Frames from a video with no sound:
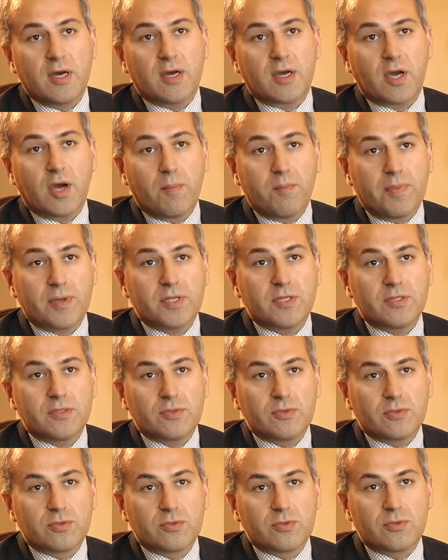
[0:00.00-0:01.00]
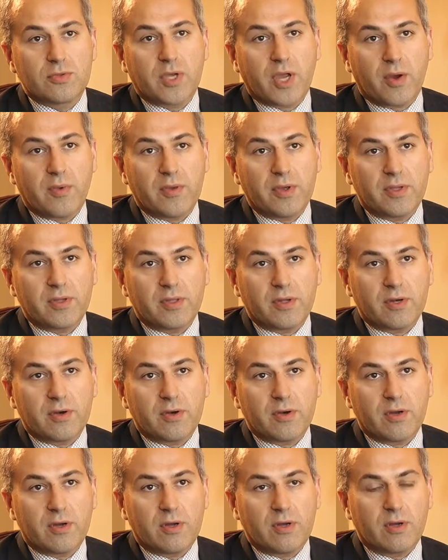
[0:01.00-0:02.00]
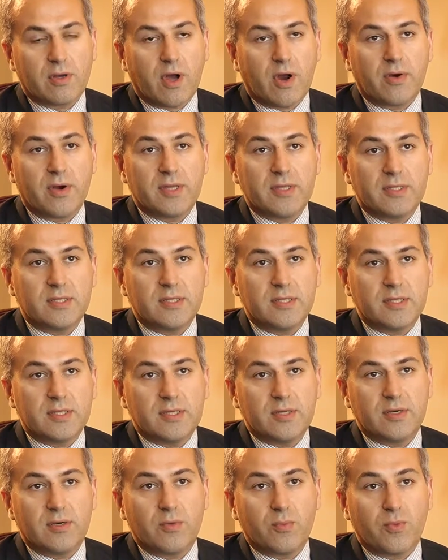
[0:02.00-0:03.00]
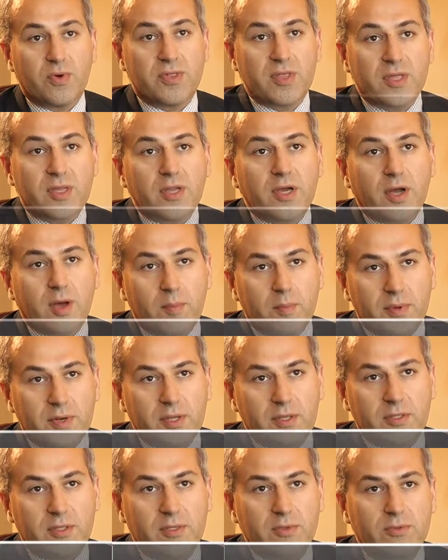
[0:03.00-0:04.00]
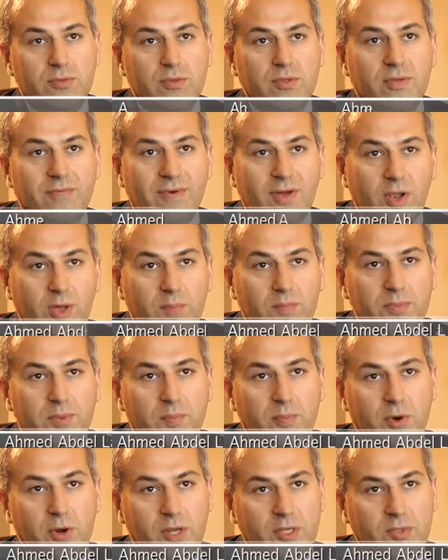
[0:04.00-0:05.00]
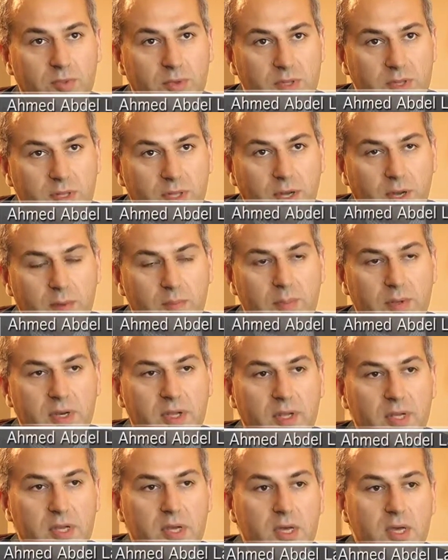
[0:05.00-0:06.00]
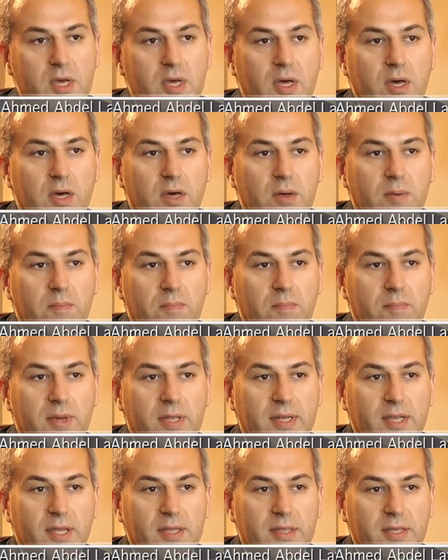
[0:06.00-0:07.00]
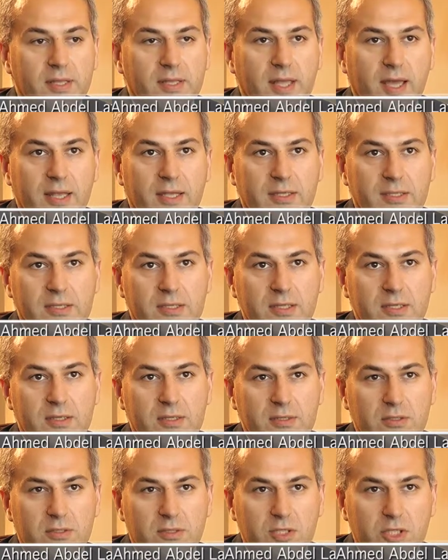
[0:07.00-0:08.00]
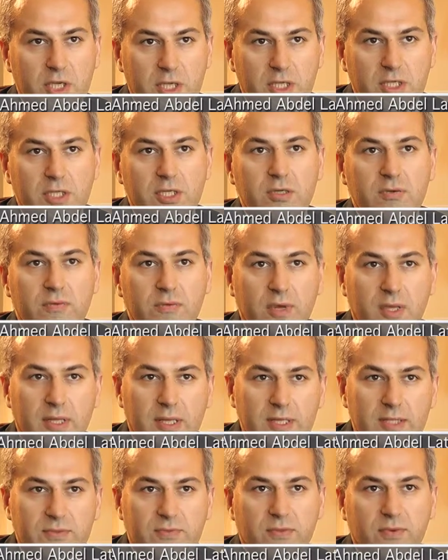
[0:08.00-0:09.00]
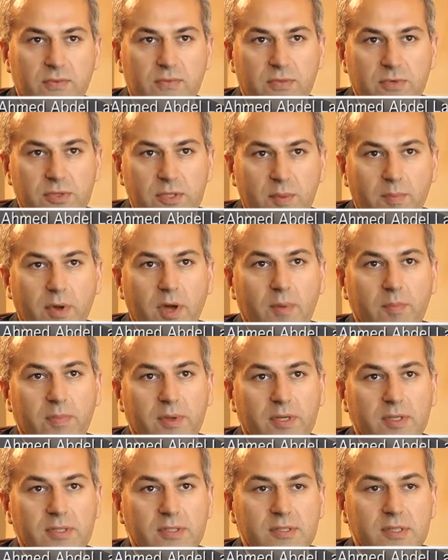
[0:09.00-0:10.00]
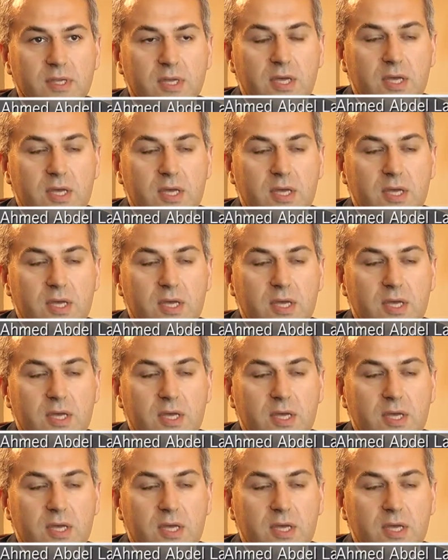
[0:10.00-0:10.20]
companies used to carry their R&D within the company. They used to develop the products within the company. But I think that is changing, at least for some companies,